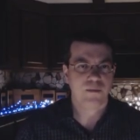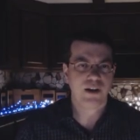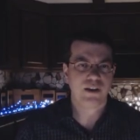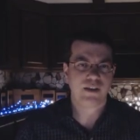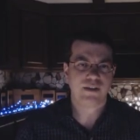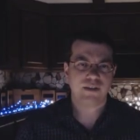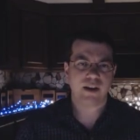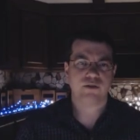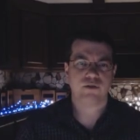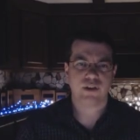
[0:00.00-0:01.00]
meaning that
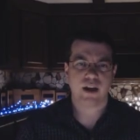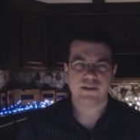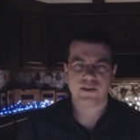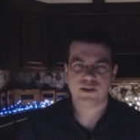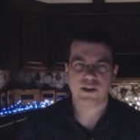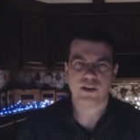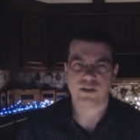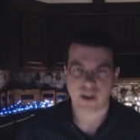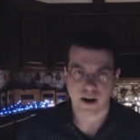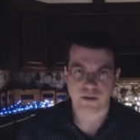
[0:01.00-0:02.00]
this exercise is still
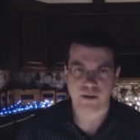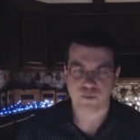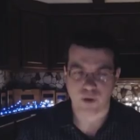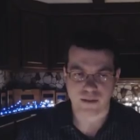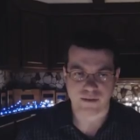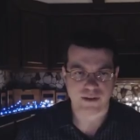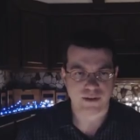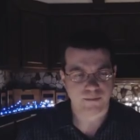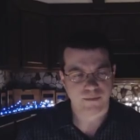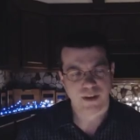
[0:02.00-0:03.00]
entirely
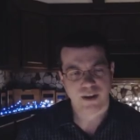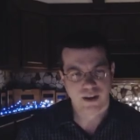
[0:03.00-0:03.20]
relevant.